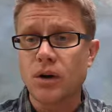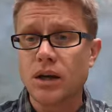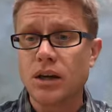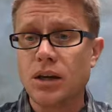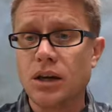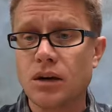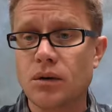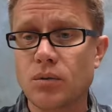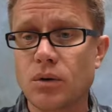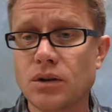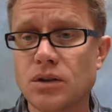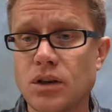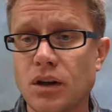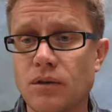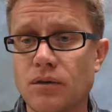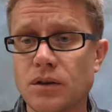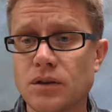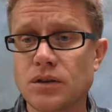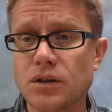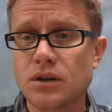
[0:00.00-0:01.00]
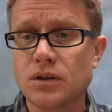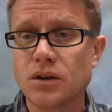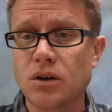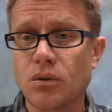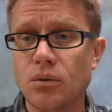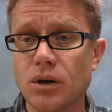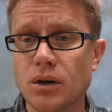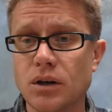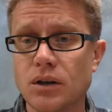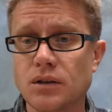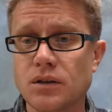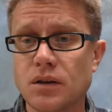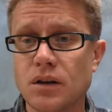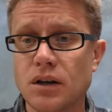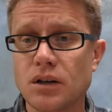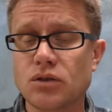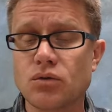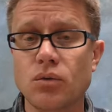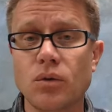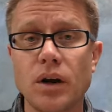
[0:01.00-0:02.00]
right here where San Francisco is,
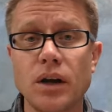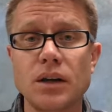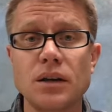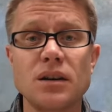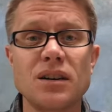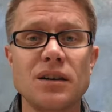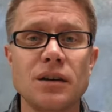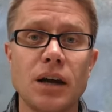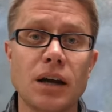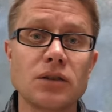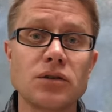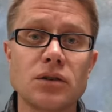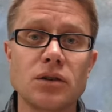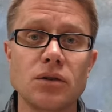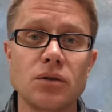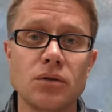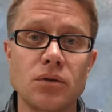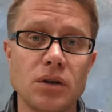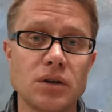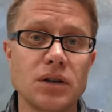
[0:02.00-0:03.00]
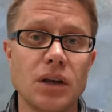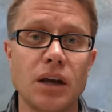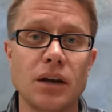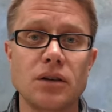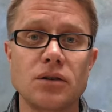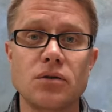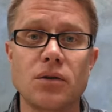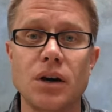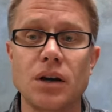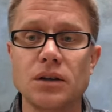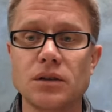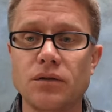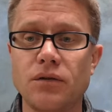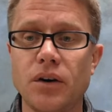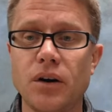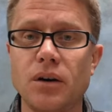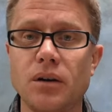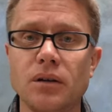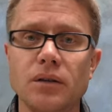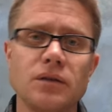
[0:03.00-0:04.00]
it's right next to the San Andreas
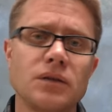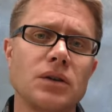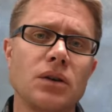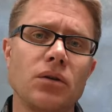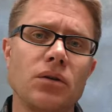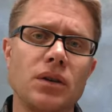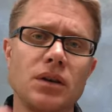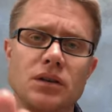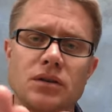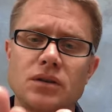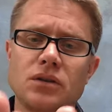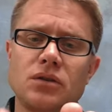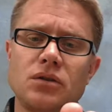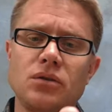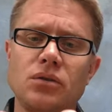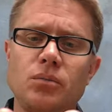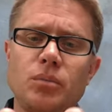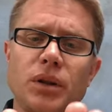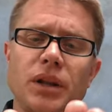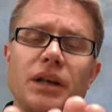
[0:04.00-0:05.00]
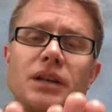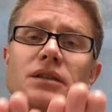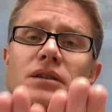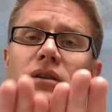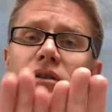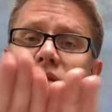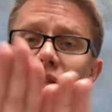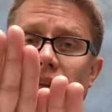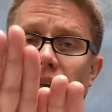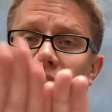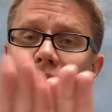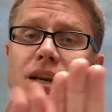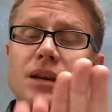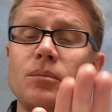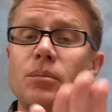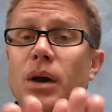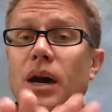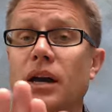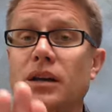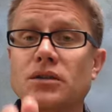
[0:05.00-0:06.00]
Fault. And so these two plates are
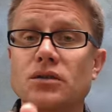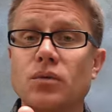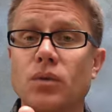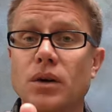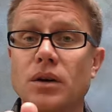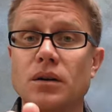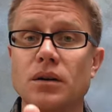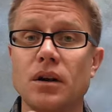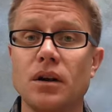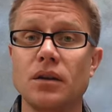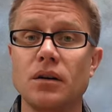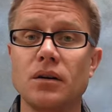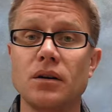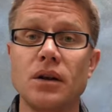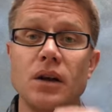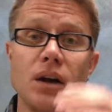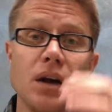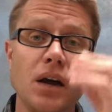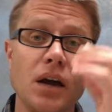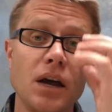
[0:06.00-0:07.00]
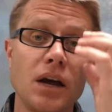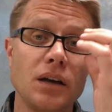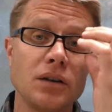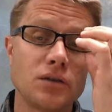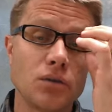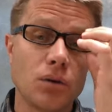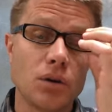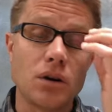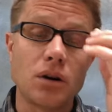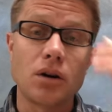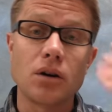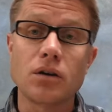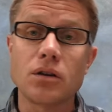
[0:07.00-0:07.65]
sliding past one another. And so an